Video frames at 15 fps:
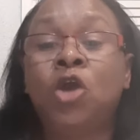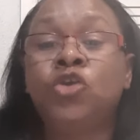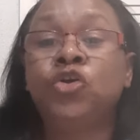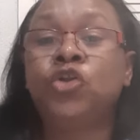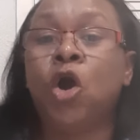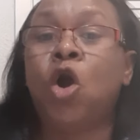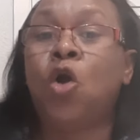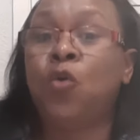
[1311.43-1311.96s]

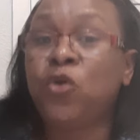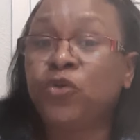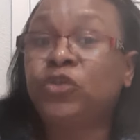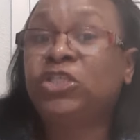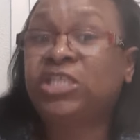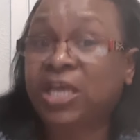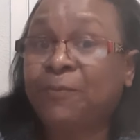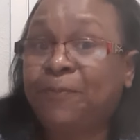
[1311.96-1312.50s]
You know, we've
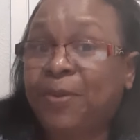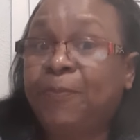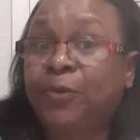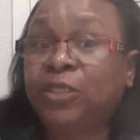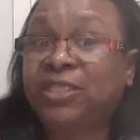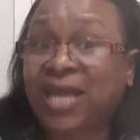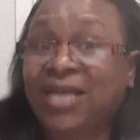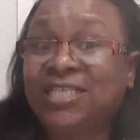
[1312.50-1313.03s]
seen
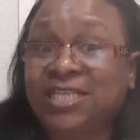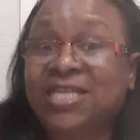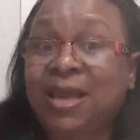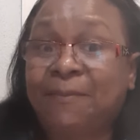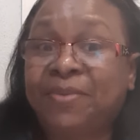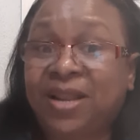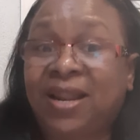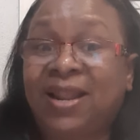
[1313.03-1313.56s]
people touch
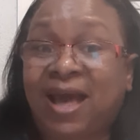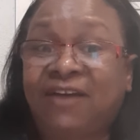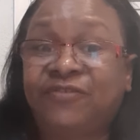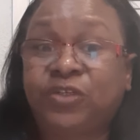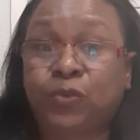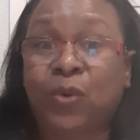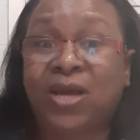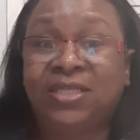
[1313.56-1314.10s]
their
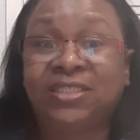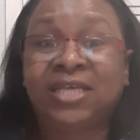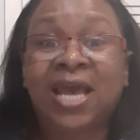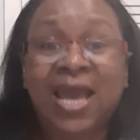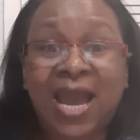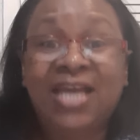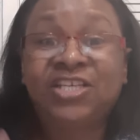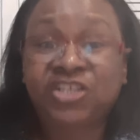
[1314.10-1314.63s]
loved ones,
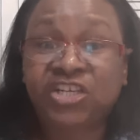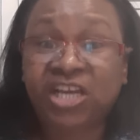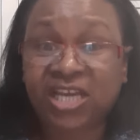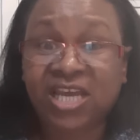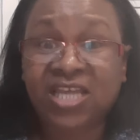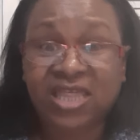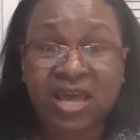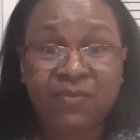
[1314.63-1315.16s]

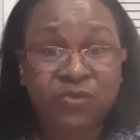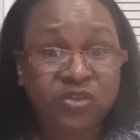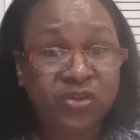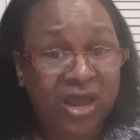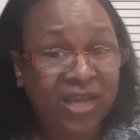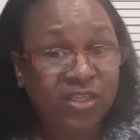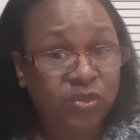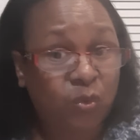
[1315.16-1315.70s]
shaking them,
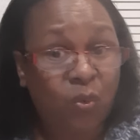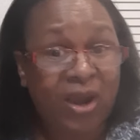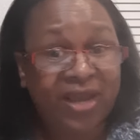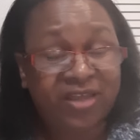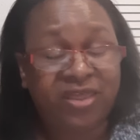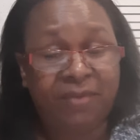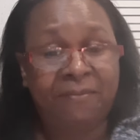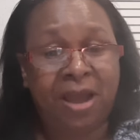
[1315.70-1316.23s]
trying to
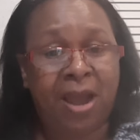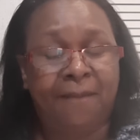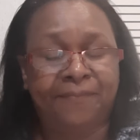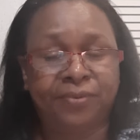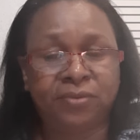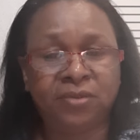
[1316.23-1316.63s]
wake them up.